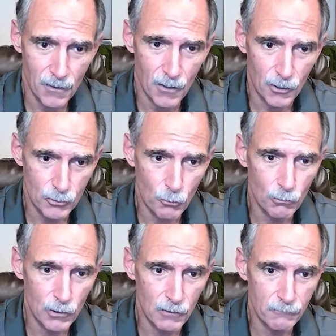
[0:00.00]
A
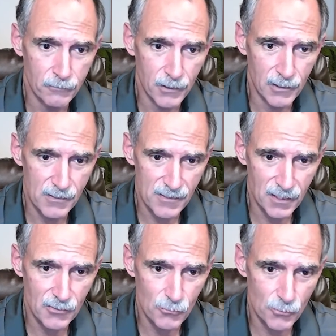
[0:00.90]
total of uh,
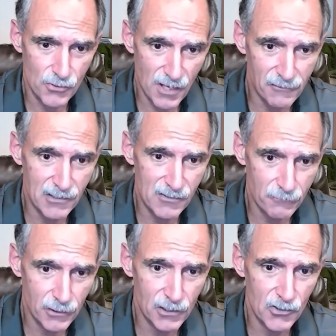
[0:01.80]
six or seven
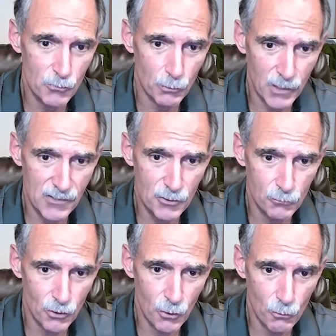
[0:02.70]
civilians were
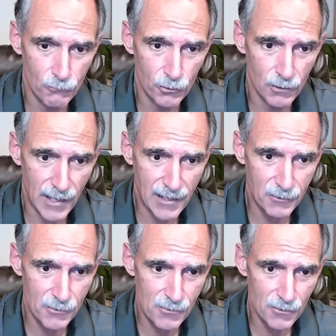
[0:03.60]
rescued over
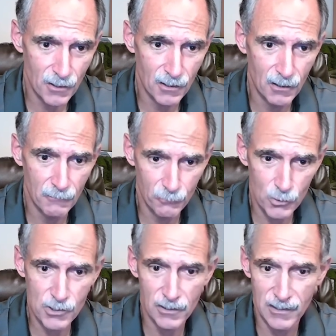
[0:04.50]
ladders. Uh,
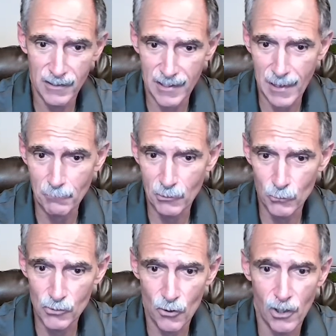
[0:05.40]
unfortunately, the captain
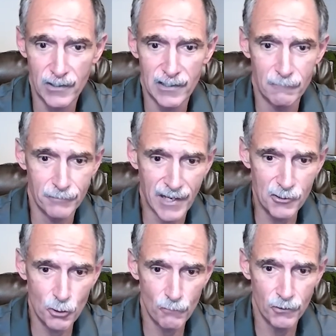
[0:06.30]
was caught in a
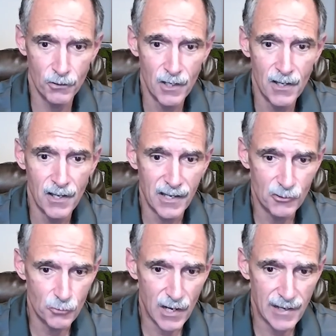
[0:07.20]
flashover and
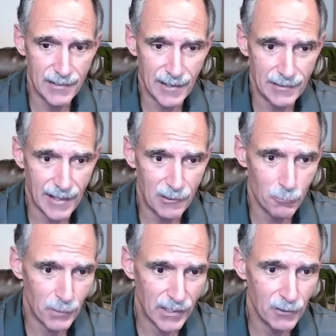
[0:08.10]
tried a ladder
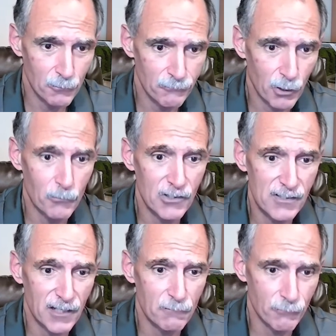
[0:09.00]
bail from the
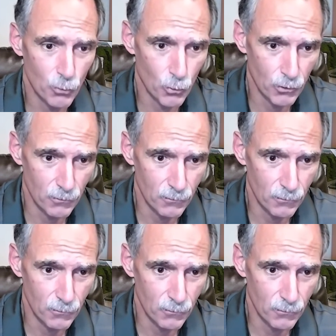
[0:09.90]
second floor.